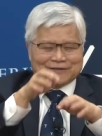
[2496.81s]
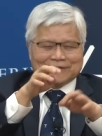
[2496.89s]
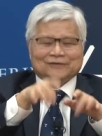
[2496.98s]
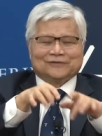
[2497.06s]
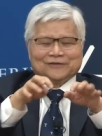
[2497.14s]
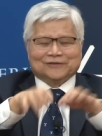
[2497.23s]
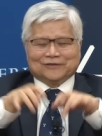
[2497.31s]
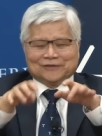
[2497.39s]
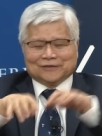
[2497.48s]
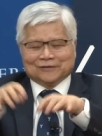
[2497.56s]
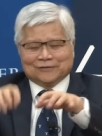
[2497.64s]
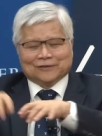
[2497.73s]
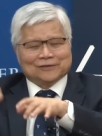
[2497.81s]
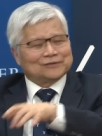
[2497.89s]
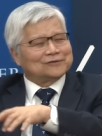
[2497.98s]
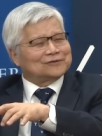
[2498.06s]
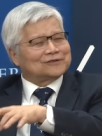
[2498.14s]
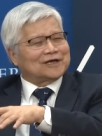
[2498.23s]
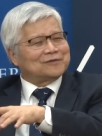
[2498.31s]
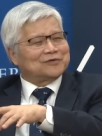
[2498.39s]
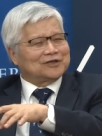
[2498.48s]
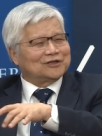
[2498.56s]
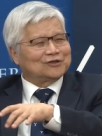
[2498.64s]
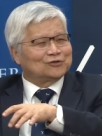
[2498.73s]
Uh, and, uh, type
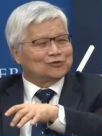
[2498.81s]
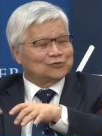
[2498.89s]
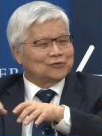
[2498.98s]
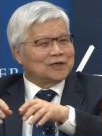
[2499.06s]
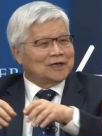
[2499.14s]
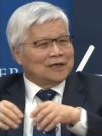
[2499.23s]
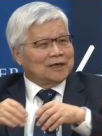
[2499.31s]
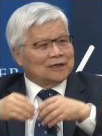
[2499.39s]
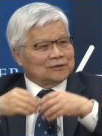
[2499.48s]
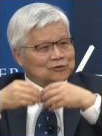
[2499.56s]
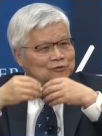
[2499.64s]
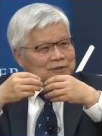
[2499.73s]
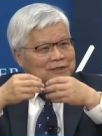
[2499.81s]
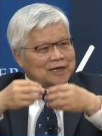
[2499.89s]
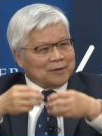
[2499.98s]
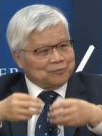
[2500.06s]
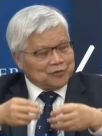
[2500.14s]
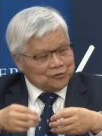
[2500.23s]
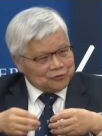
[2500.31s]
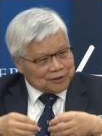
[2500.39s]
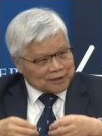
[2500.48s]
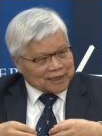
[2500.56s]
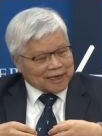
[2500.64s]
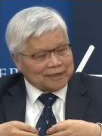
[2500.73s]
it into uh, so the
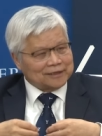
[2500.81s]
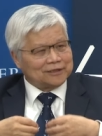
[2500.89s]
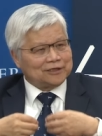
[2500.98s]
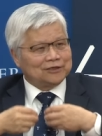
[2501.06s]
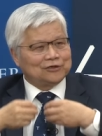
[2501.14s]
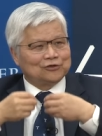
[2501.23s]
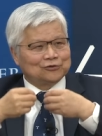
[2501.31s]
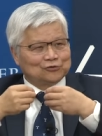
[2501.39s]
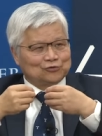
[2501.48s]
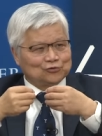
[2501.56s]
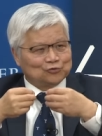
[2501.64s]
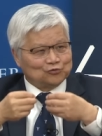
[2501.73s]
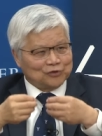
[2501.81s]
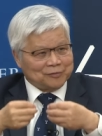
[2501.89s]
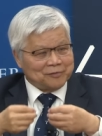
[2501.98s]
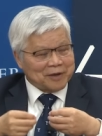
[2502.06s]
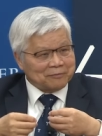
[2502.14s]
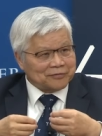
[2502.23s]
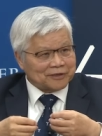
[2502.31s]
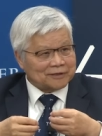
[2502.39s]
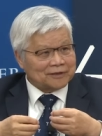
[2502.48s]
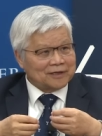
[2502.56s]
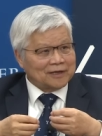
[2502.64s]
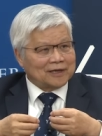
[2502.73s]
computer continue to remember,